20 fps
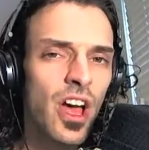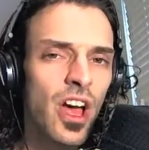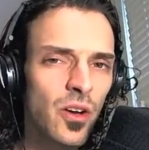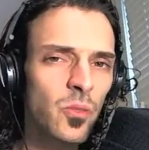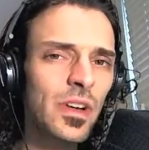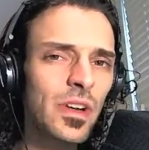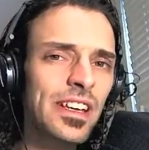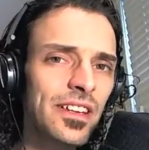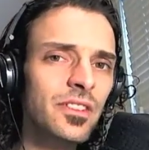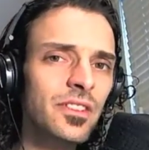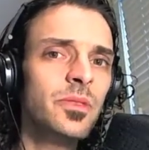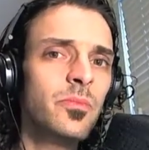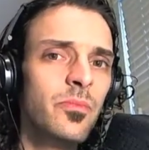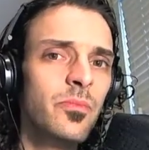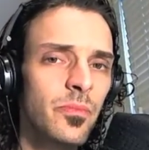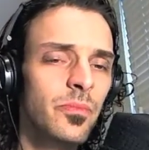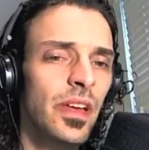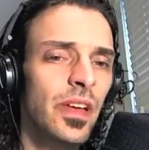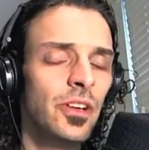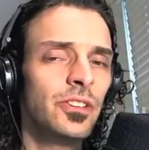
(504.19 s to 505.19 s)
we need to
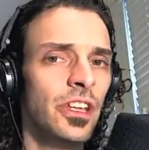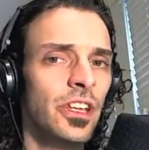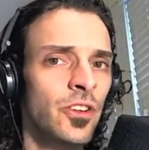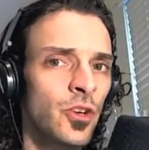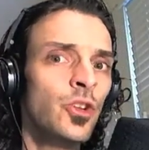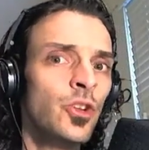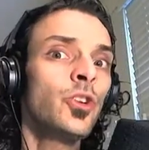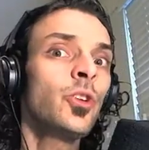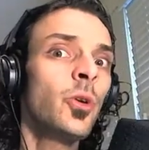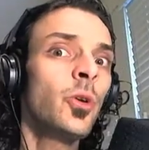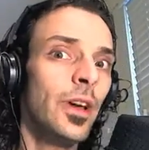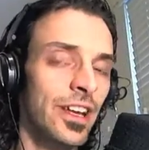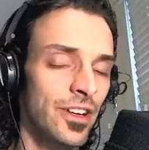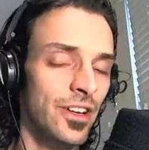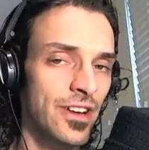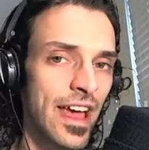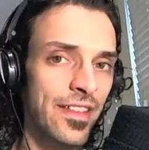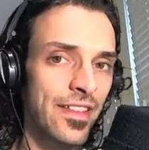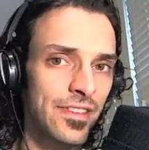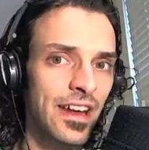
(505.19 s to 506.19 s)
build a new
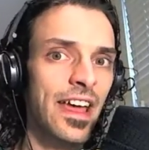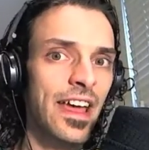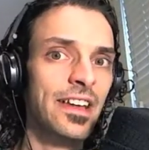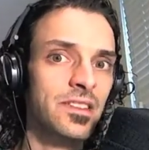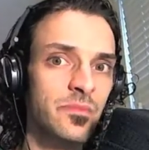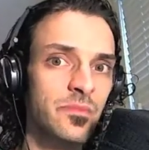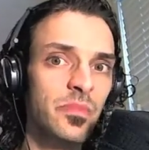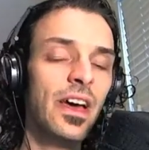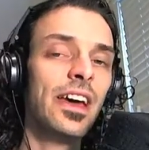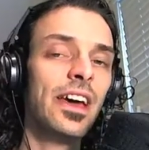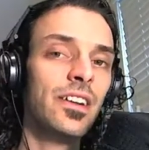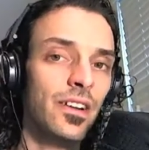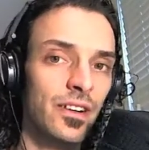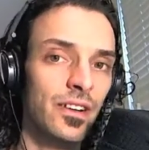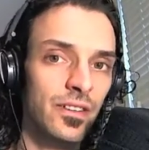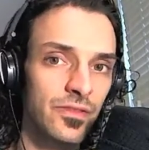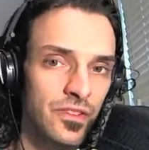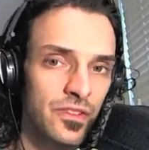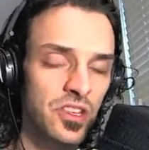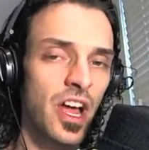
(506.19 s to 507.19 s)
internet that has
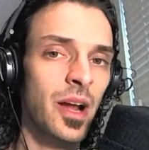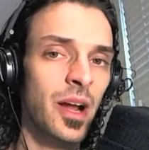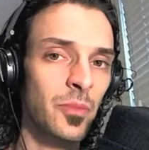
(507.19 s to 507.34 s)
better cybersecurity.